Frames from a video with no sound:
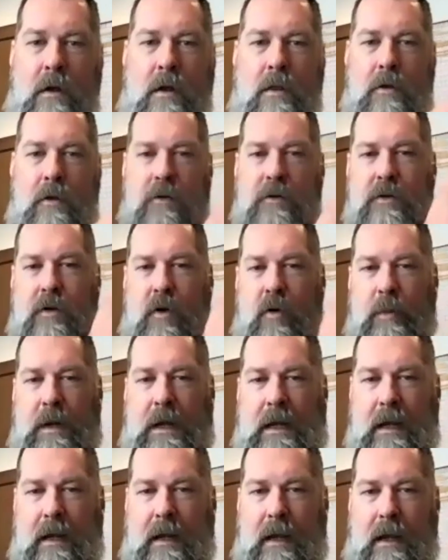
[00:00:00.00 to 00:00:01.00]
there's no
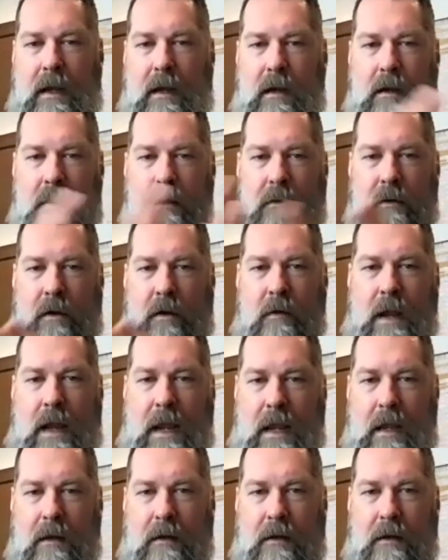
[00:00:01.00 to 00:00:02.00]
beginning, no
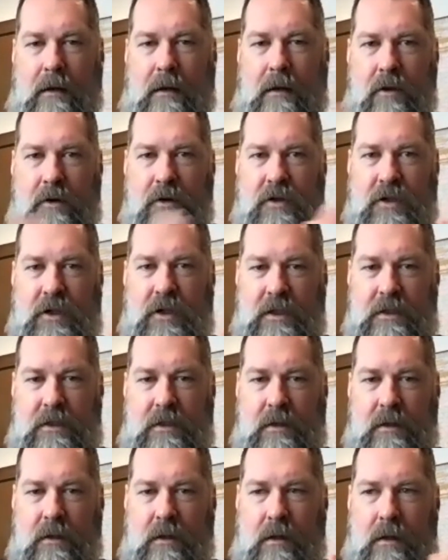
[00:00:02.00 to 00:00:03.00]
end. There's
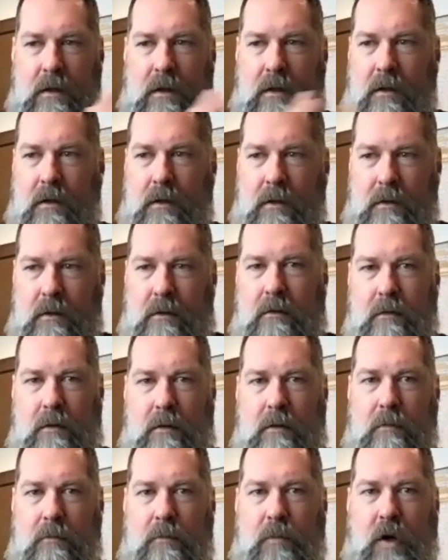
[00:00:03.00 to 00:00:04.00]
just
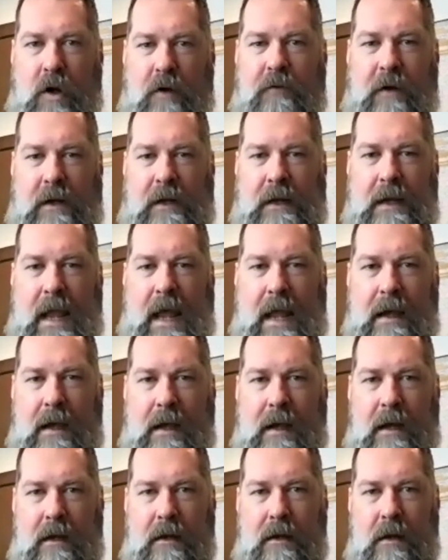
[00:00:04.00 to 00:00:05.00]
perfectly
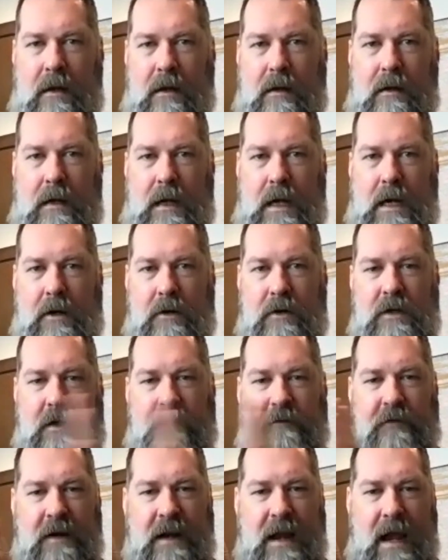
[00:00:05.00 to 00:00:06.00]
edited. Here's
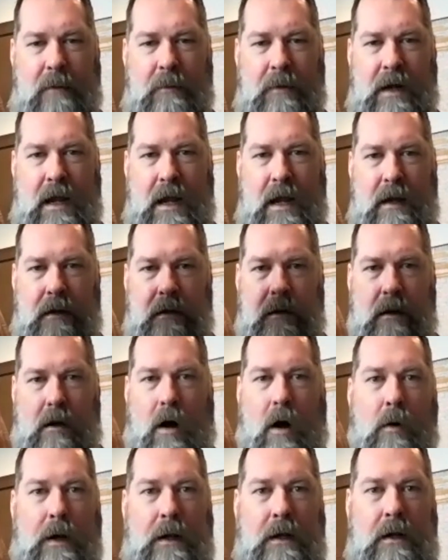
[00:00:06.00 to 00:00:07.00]
the phenomena.
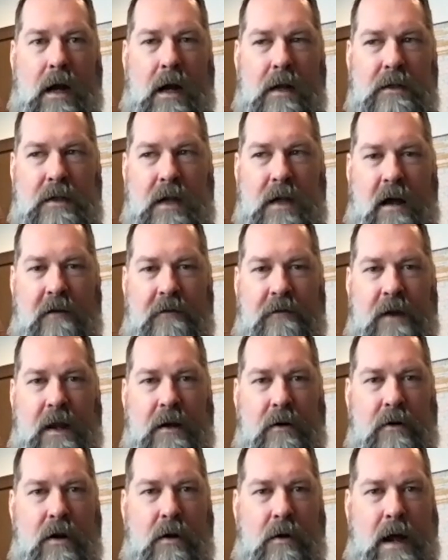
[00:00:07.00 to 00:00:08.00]
Oh, it cuts off. I
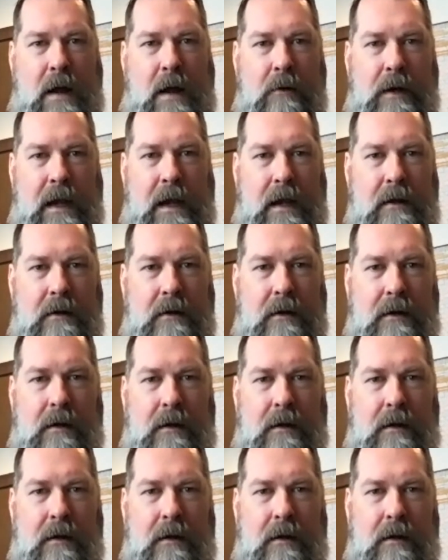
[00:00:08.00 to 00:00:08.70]
don't know how it ended.